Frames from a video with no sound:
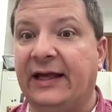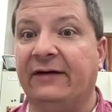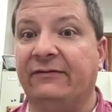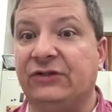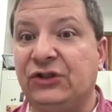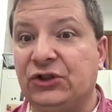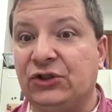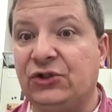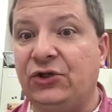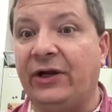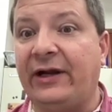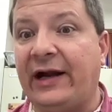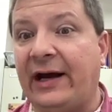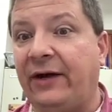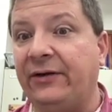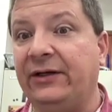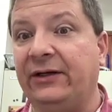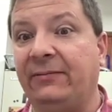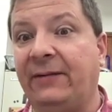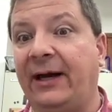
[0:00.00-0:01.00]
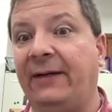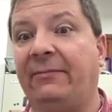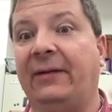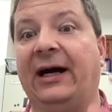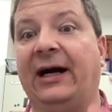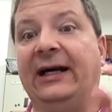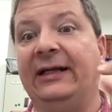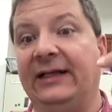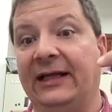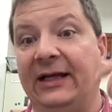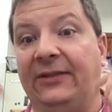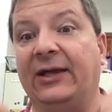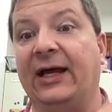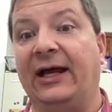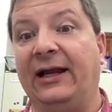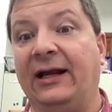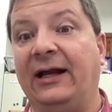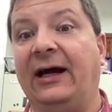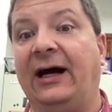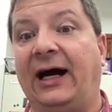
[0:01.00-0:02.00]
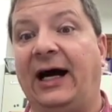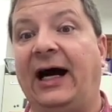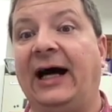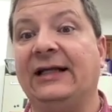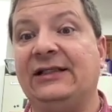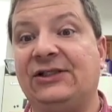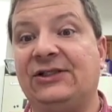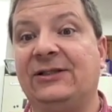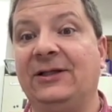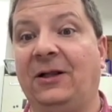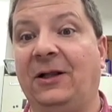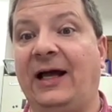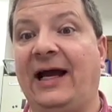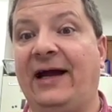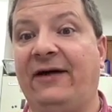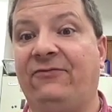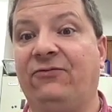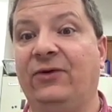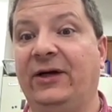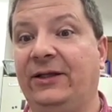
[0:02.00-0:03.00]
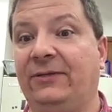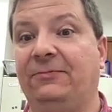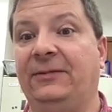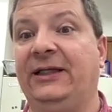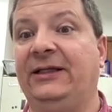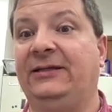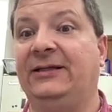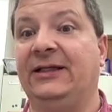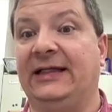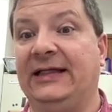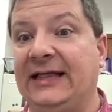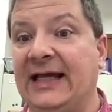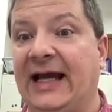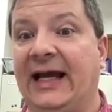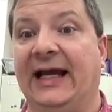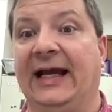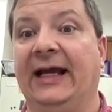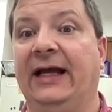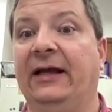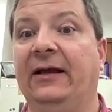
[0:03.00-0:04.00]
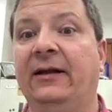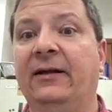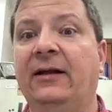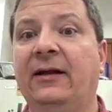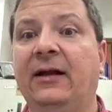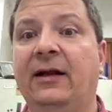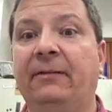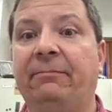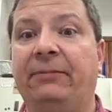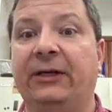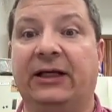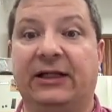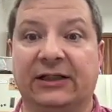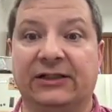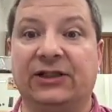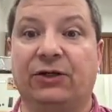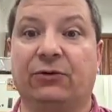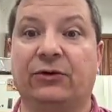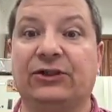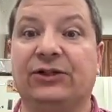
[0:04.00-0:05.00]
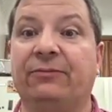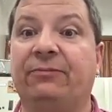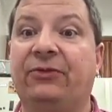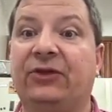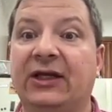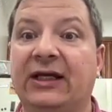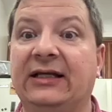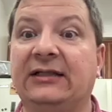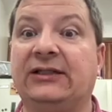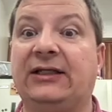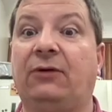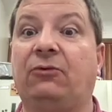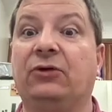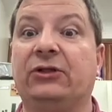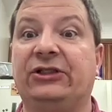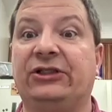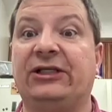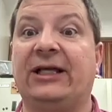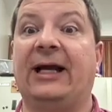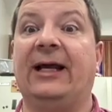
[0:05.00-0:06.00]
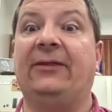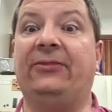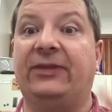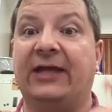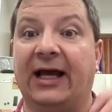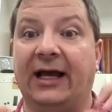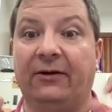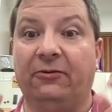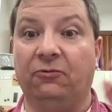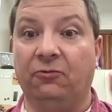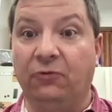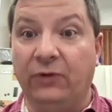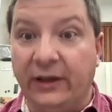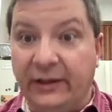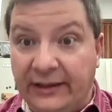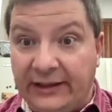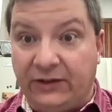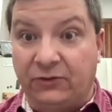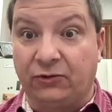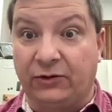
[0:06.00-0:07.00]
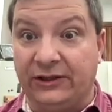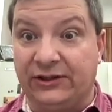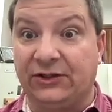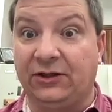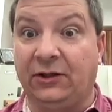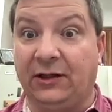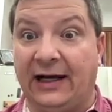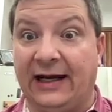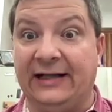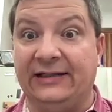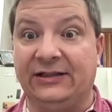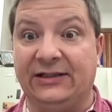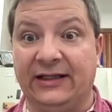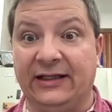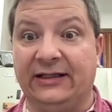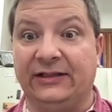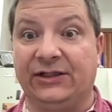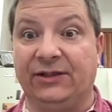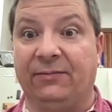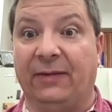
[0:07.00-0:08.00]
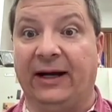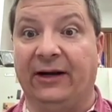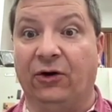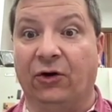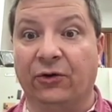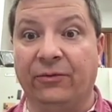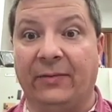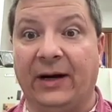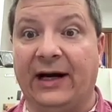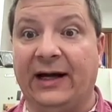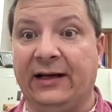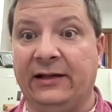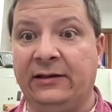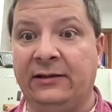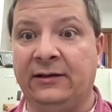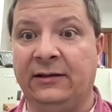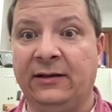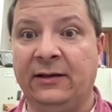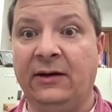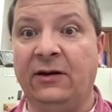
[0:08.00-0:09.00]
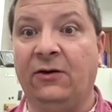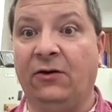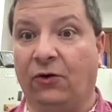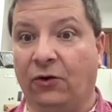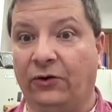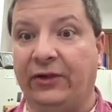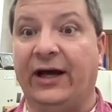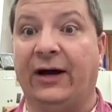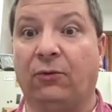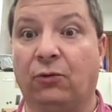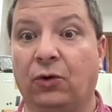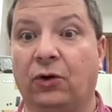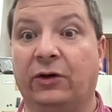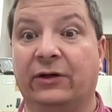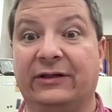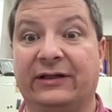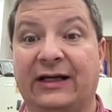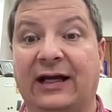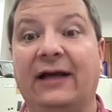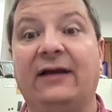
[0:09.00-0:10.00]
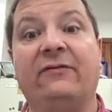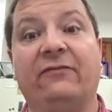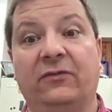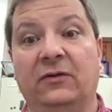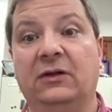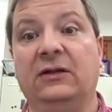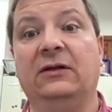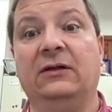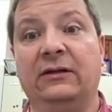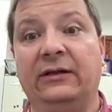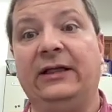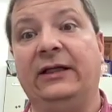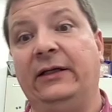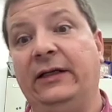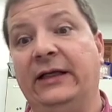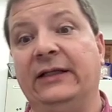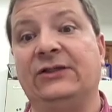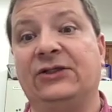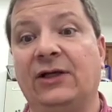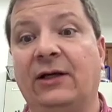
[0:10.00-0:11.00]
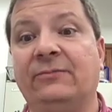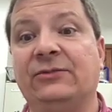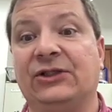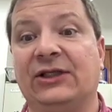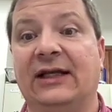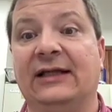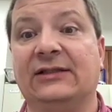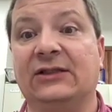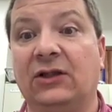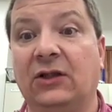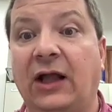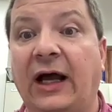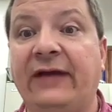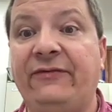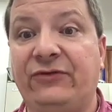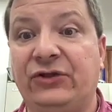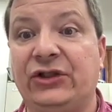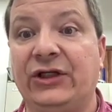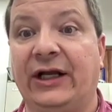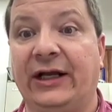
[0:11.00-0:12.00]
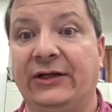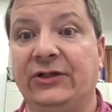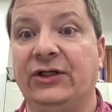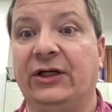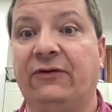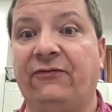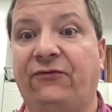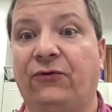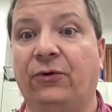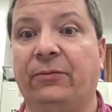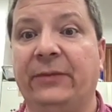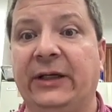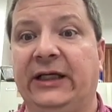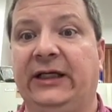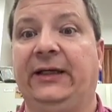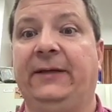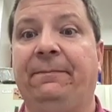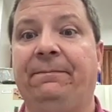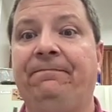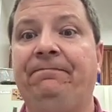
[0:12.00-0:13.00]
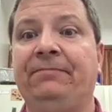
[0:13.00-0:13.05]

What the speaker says: have stood out in my mind and that I still have with me today, because there were some things that were said that really crystallized things in my own mind, or that were kind of, in some sense, life-changing for me.